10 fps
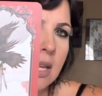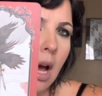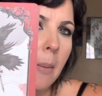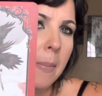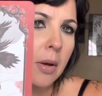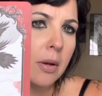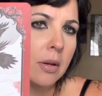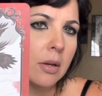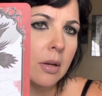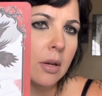up,
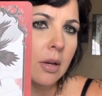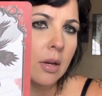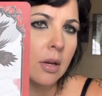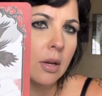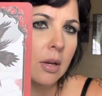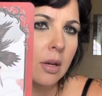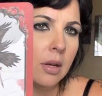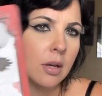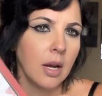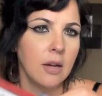
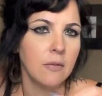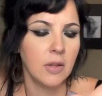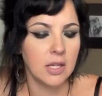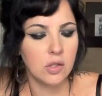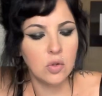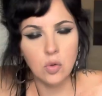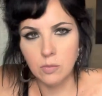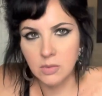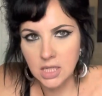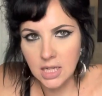kind of like
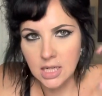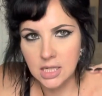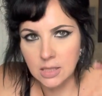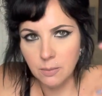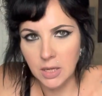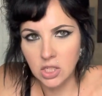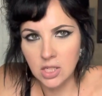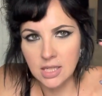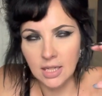zoomed in depictions,